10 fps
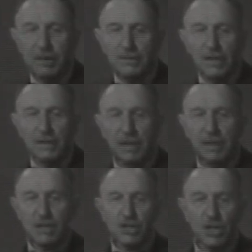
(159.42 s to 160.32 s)
that any
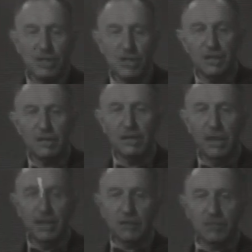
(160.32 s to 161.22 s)
change in the
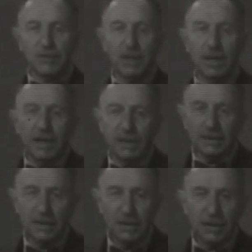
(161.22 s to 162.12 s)
length of the rod
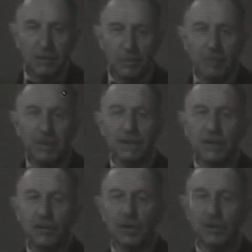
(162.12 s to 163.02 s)
will be
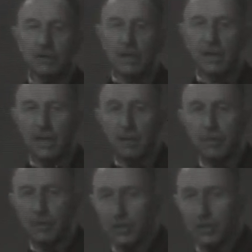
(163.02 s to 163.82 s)
recorded in a much